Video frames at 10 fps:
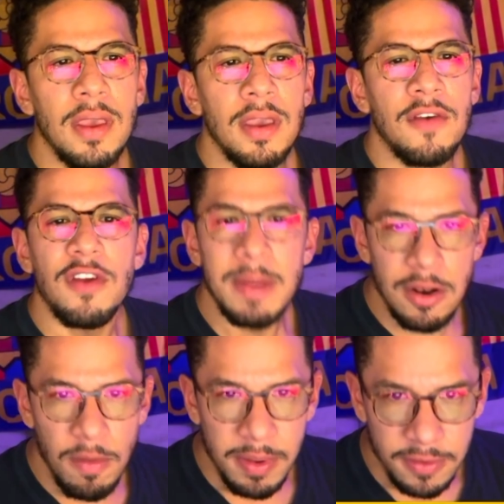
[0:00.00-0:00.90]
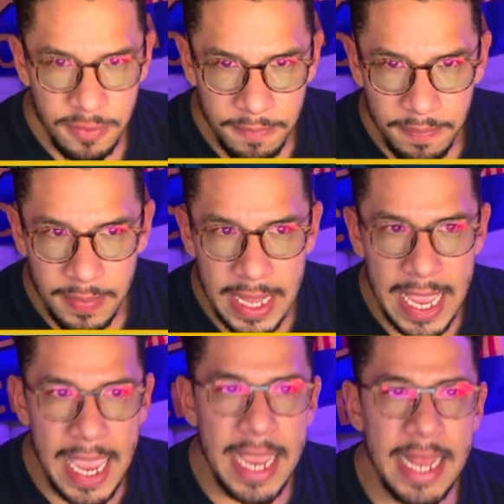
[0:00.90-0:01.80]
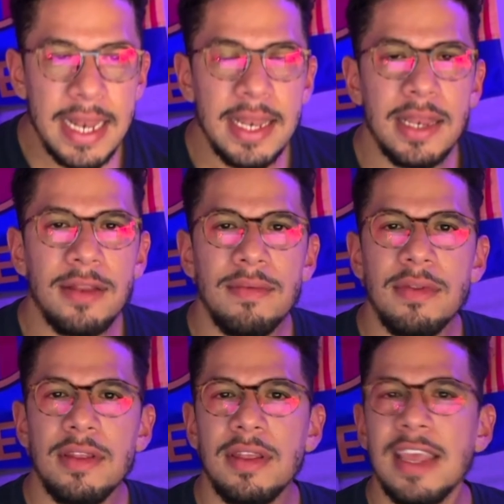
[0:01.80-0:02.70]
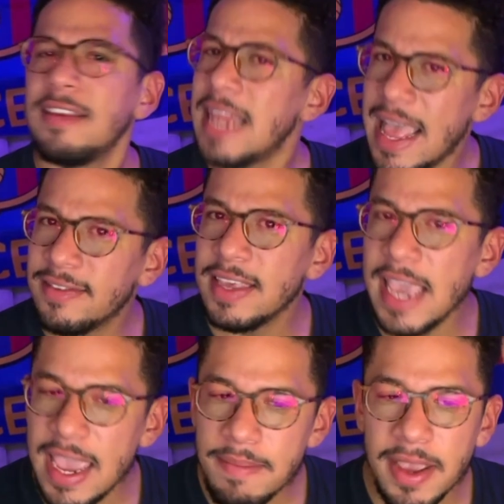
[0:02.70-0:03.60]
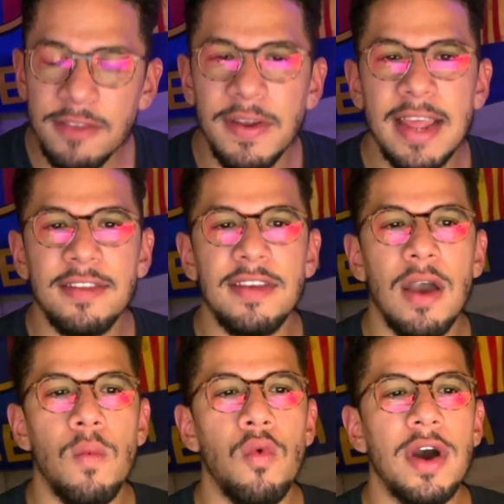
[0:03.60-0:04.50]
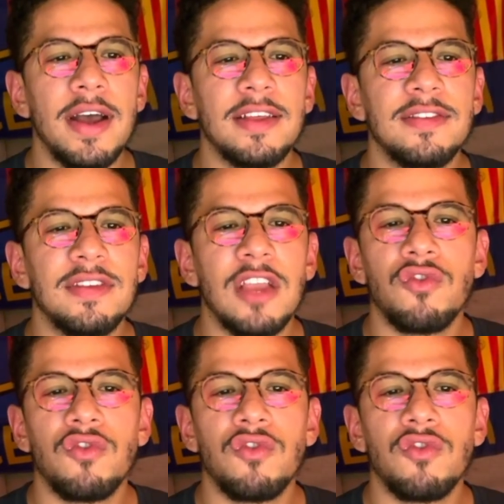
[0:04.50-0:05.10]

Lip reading: Fermin Lopez. And this last game against Valencia was a true